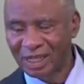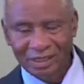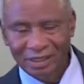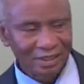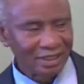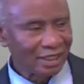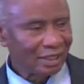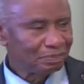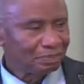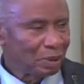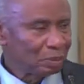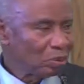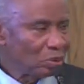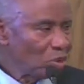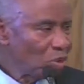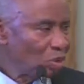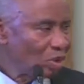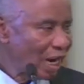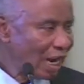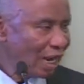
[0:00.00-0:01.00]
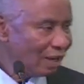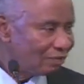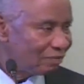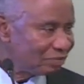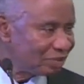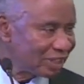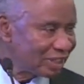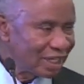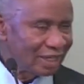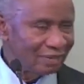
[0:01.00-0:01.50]
There are people who have
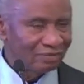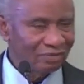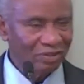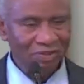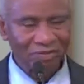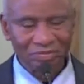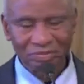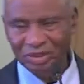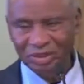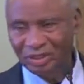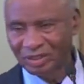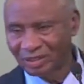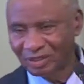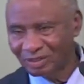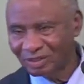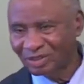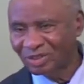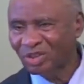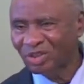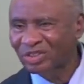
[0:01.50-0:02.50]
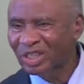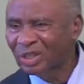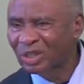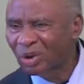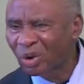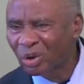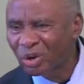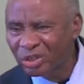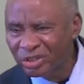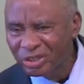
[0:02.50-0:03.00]
the gift of, you know, just
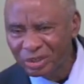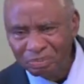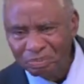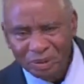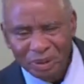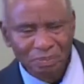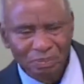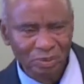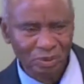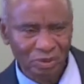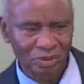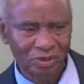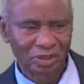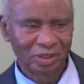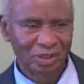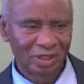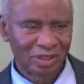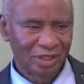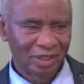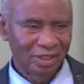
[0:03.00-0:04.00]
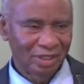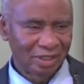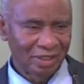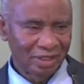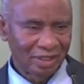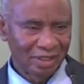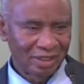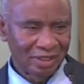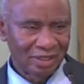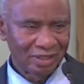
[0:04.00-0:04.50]
encouraging people.
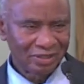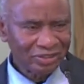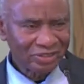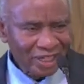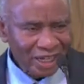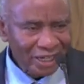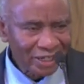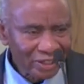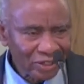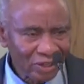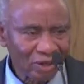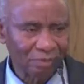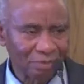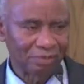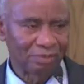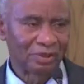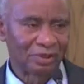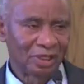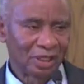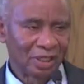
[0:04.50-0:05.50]
Mm-hmm. Stir it up.